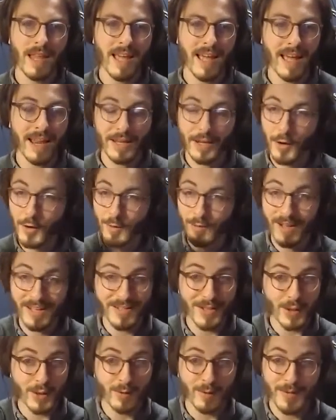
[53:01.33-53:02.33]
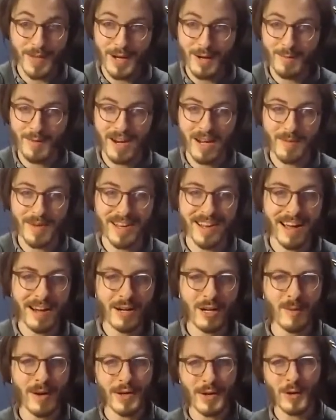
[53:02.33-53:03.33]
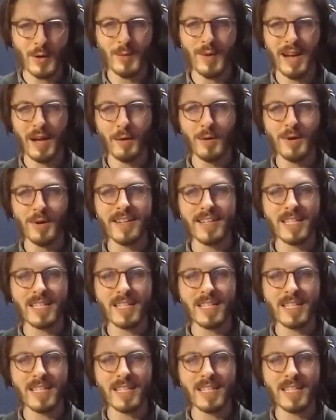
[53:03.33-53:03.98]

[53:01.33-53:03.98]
And it goes places from there, but I mean, I don't know about you, but I wouldn't